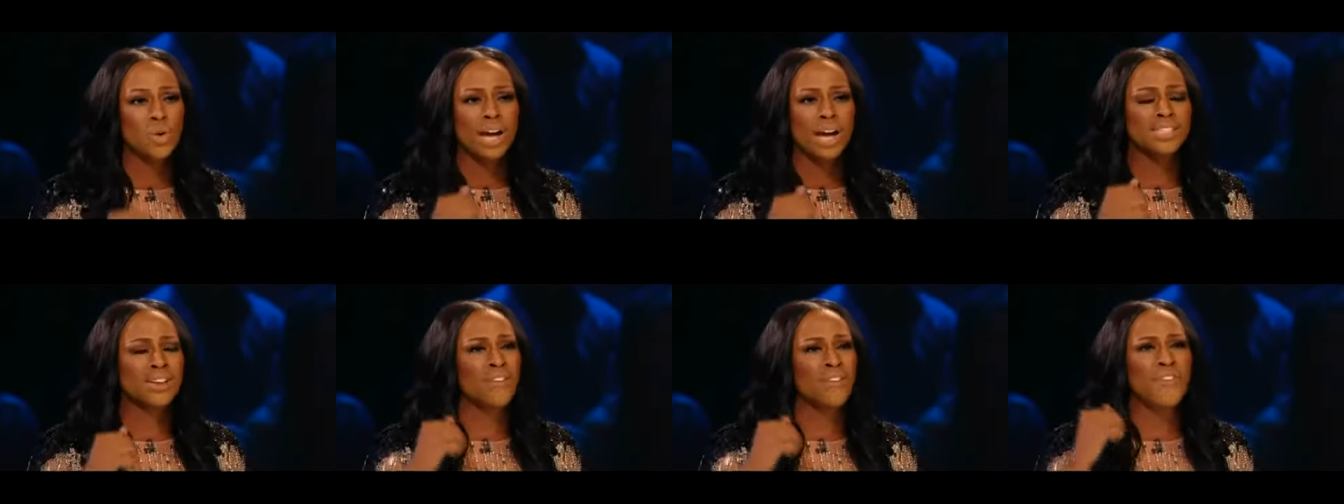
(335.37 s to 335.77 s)

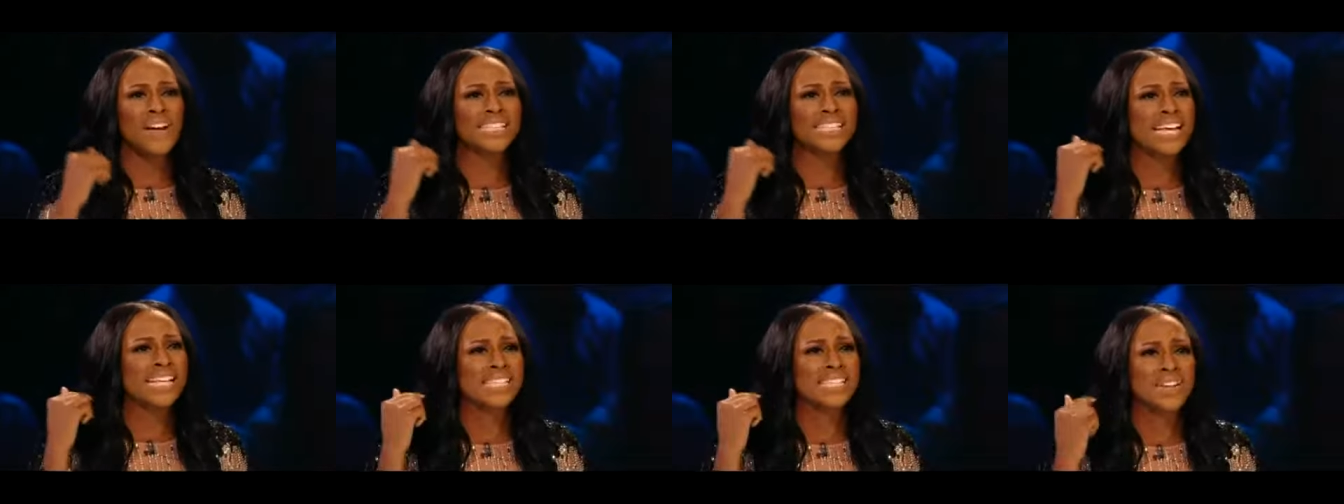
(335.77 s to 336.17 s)
guys are a
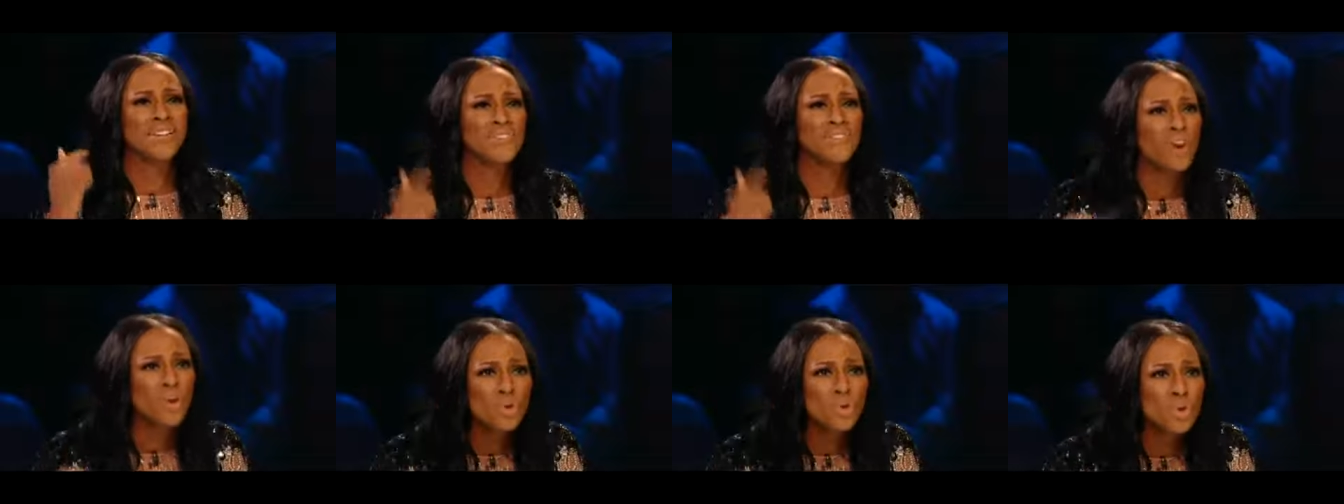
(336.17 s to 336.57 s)
fantastic
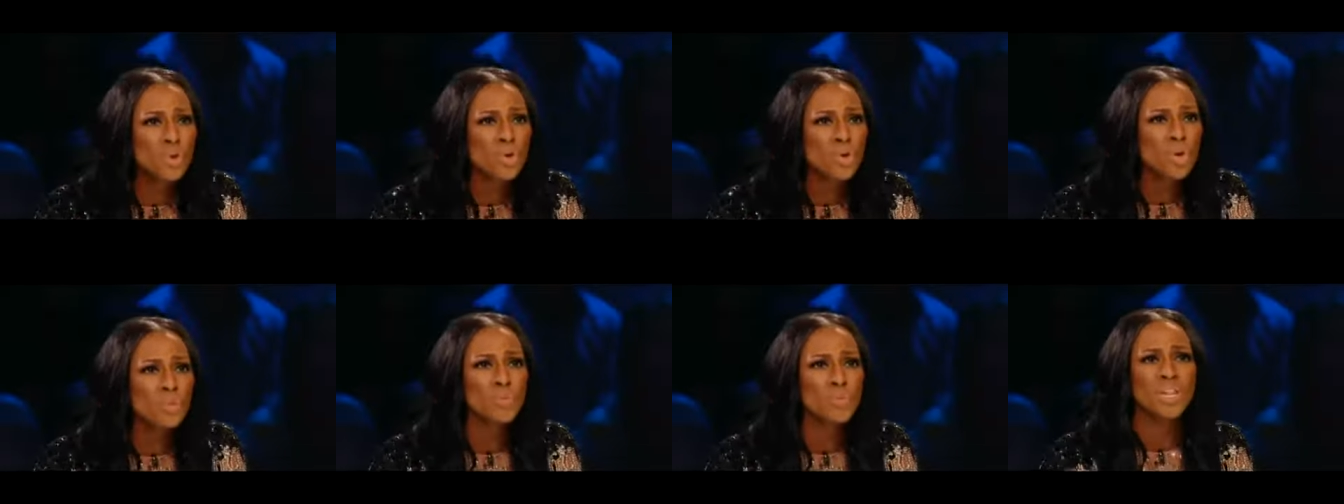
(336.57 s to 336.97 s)
vocal
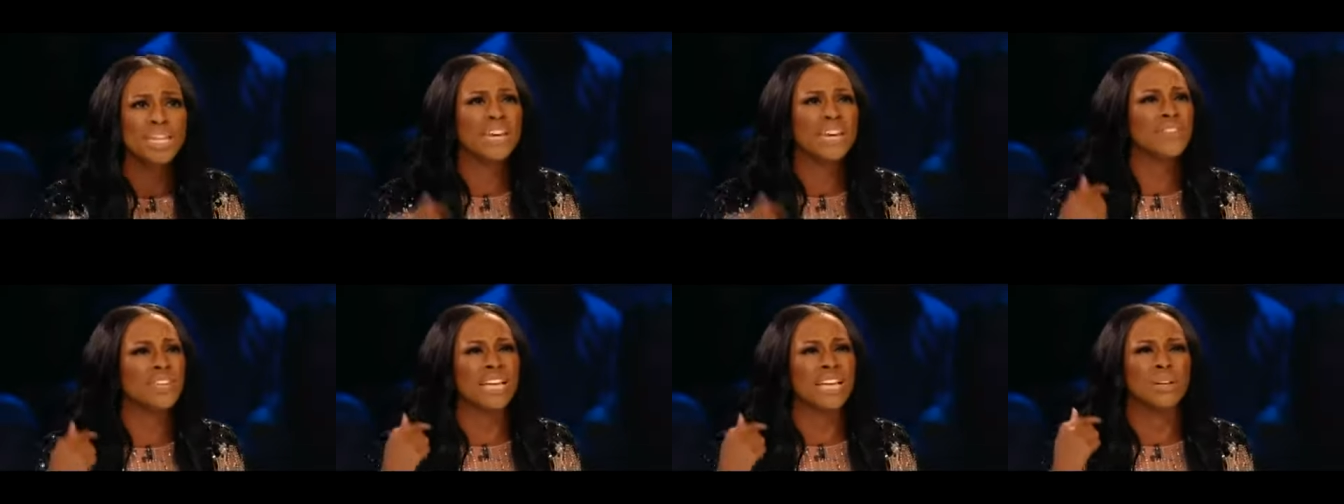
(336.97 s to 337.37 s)
group. You're
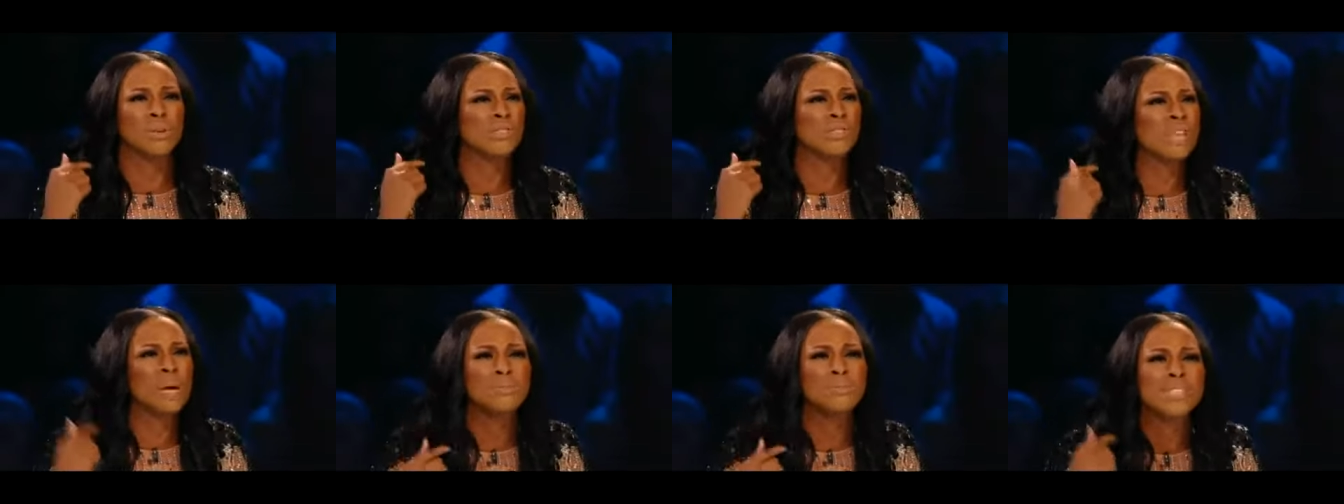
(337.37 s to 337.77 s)
giving it a
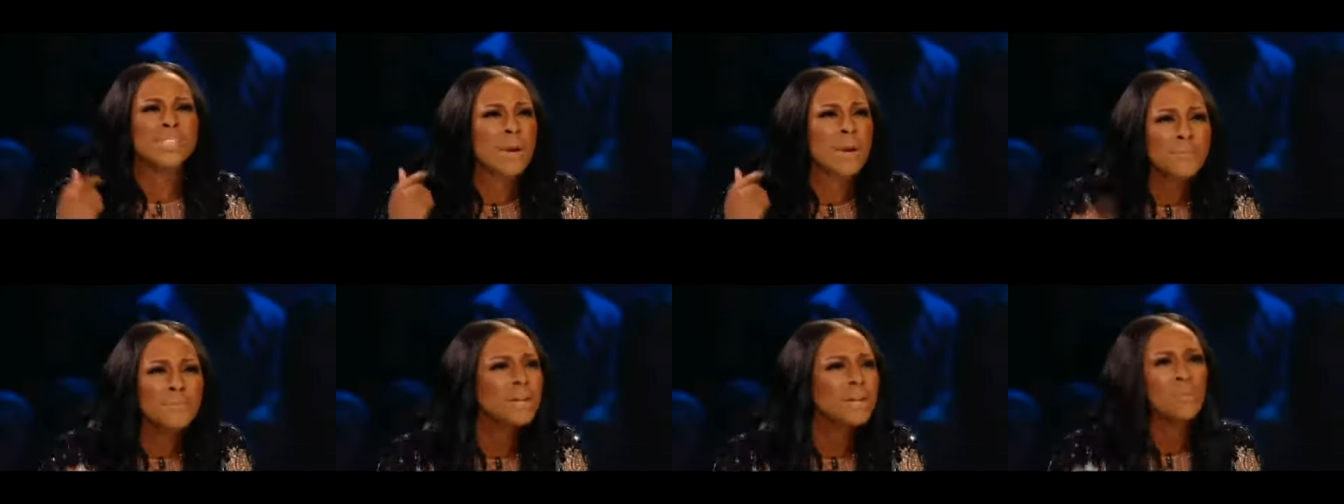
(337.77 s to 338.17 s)
little something,
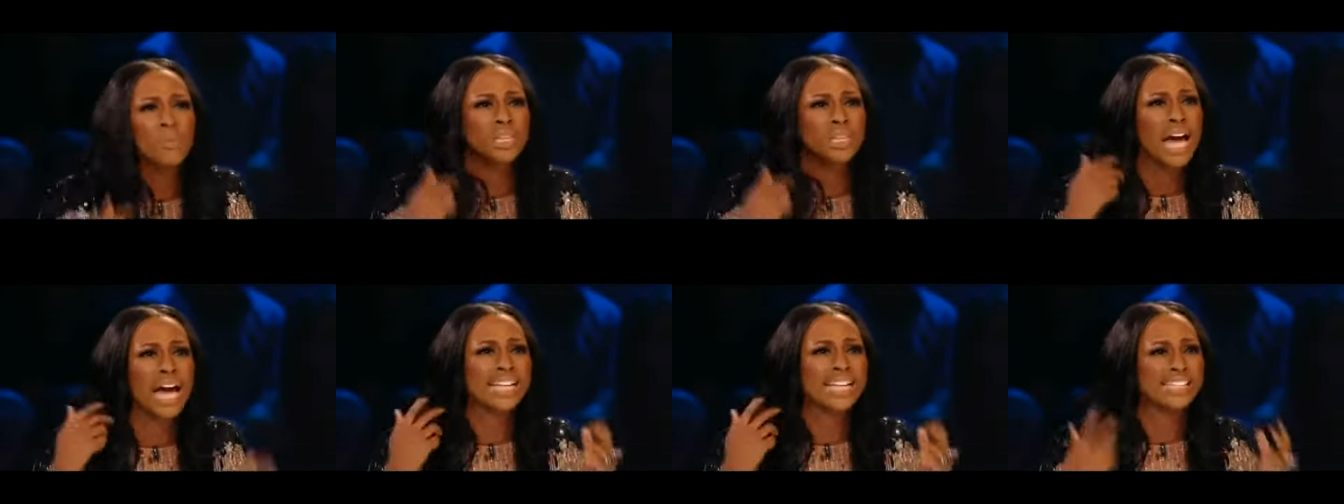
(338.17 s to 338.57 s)
something
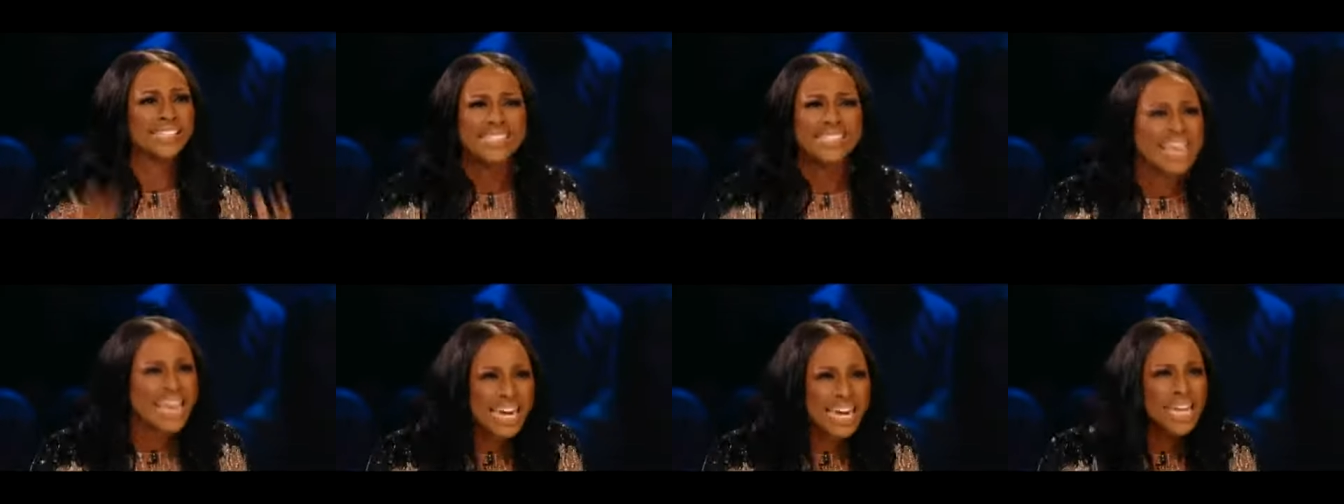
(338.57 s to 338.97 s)
that I
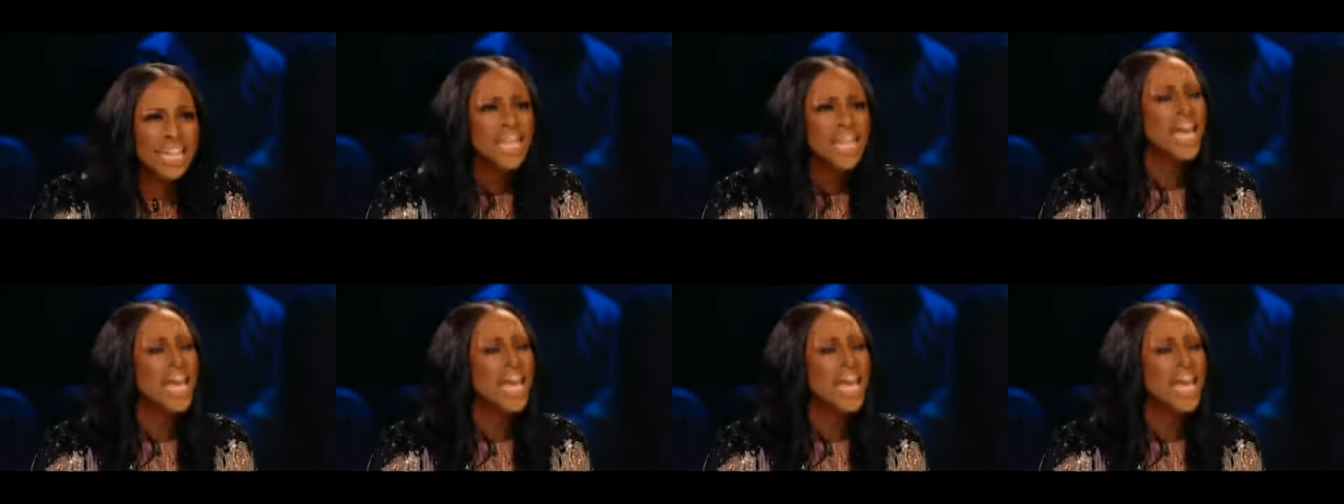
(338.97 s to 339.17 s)
see.